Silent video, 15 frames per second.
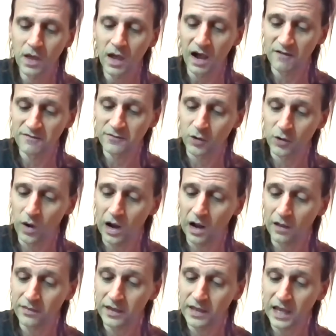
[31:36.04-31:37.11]
After a
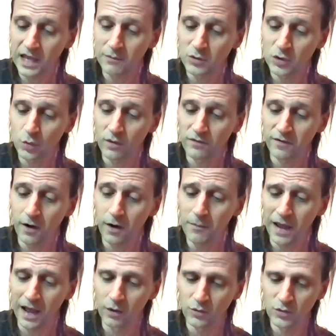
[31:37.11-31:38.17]
while, they came to a
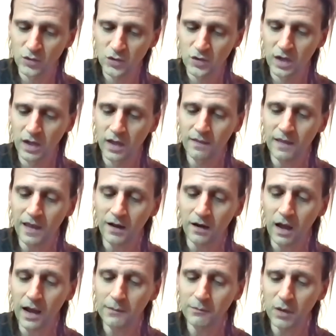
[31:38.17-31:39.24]
farmhouse. They
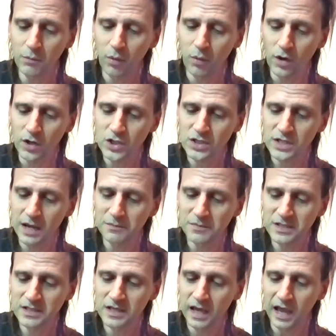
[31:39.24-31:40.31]
climbed the porch
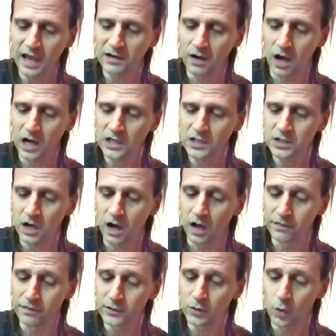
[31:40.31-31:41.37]
steps and knocked
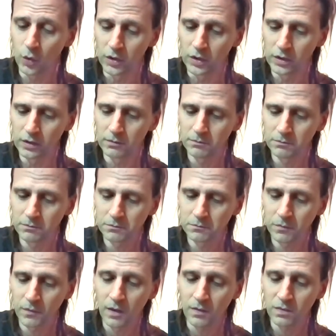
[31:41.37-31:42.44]
on the door.
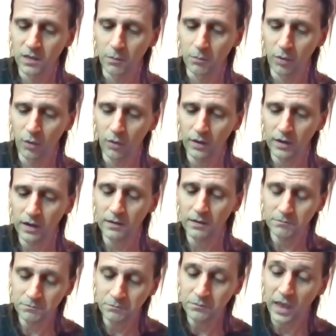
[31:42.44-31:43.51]

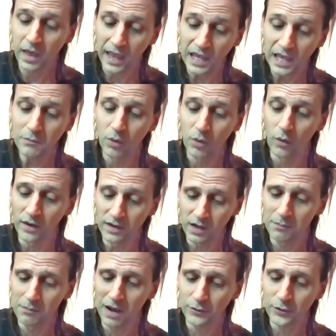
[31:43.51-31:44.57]
A boy
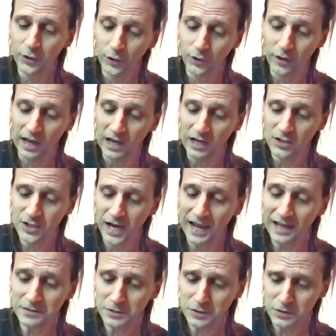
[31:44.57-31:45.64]
about her age
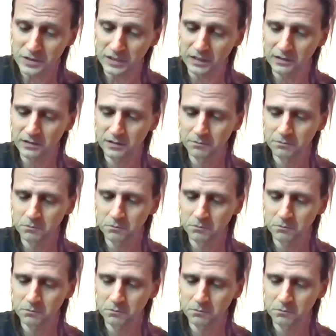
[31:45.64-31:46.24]
answered it.